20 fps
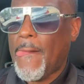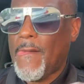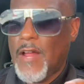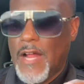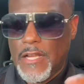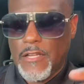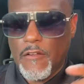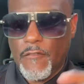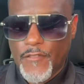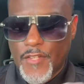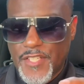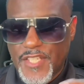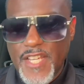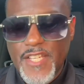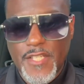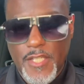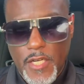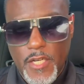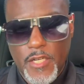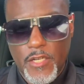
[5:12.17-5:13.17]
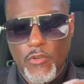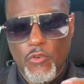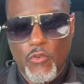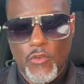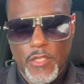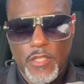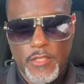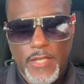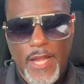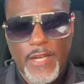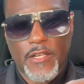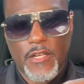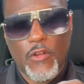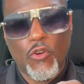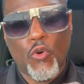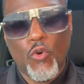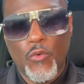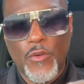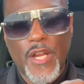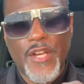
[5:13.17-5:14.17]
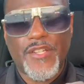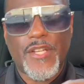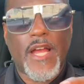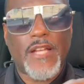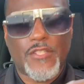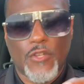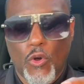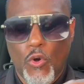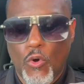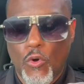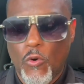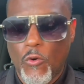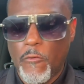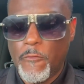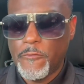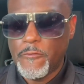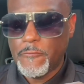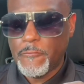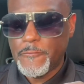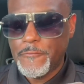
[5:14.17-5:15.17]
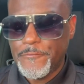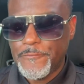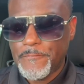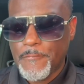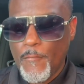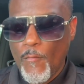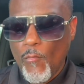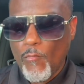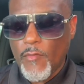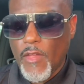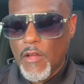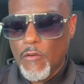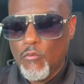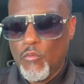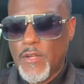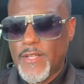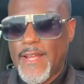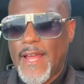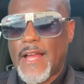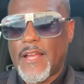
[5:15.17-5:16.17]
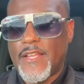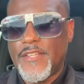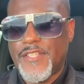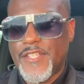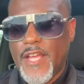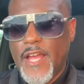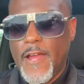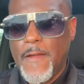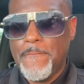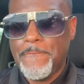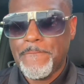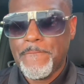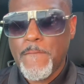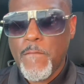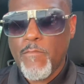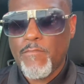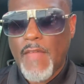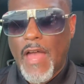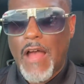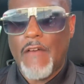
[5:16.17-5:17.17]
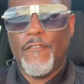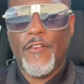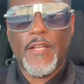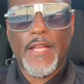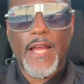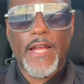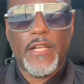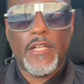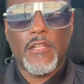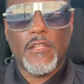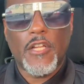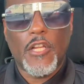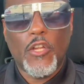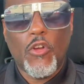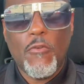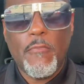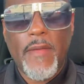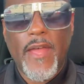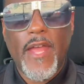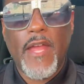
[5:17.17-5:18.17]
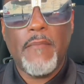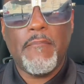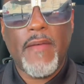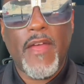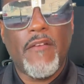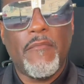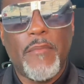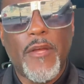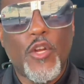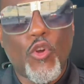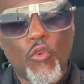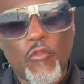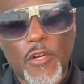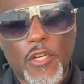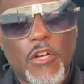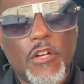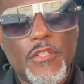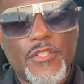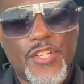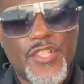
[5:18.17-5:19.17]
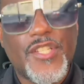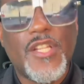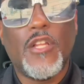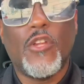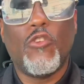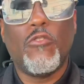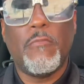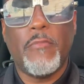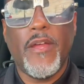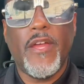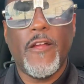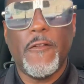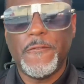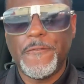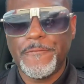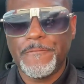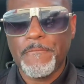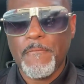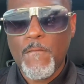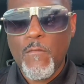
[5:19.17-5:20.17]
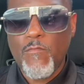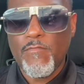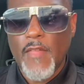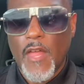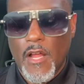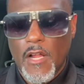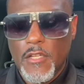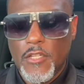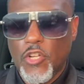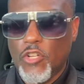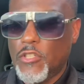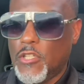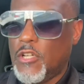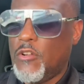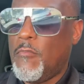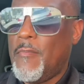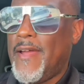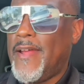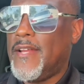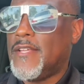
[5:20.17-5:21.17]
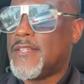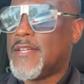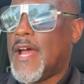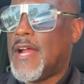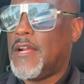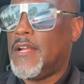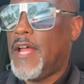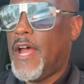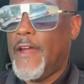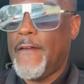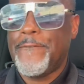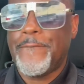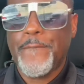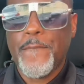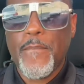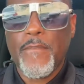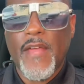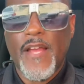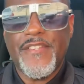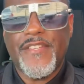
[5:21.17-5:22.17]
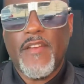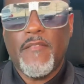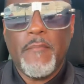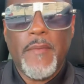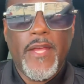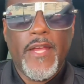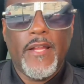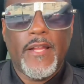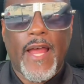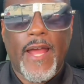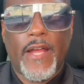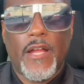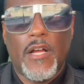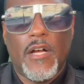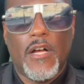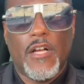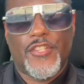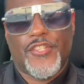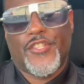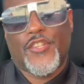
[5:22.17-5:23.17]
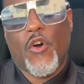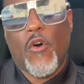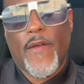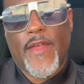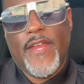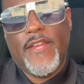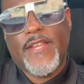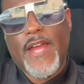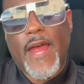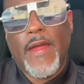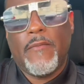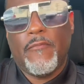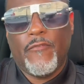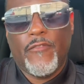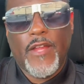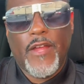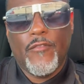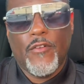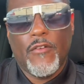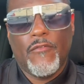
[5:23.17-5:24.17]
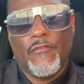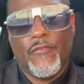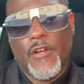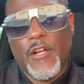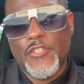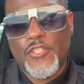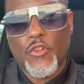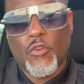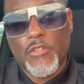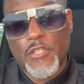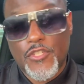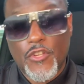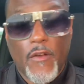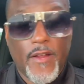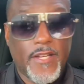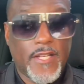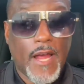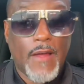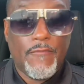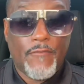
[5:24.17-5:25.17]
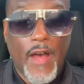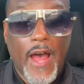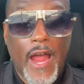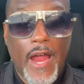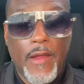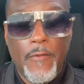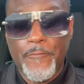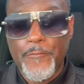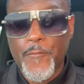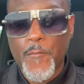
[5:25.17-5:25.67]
I love the seasoning on like the whole dish as a whole. One thing I can say, I feel like the lo mein may have been overcooked just a little bit. The lo mein is kind of like, it's giving me like a soggy type flavor, a soggy type vibe.